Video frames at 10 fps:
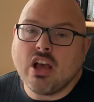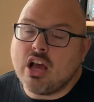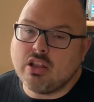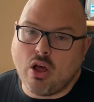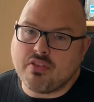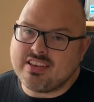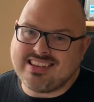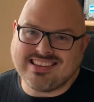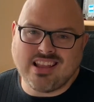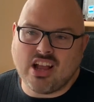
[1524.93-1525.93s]
A lot of this
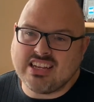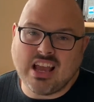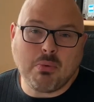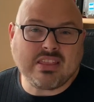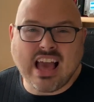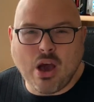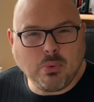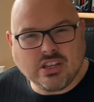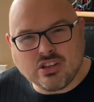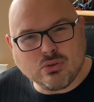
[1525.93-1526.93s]
is lining up with how
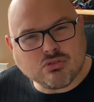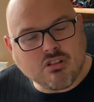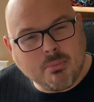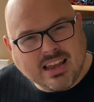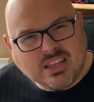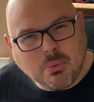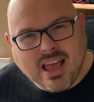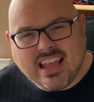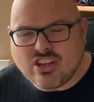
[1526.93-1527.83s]
we do Scrum anyway.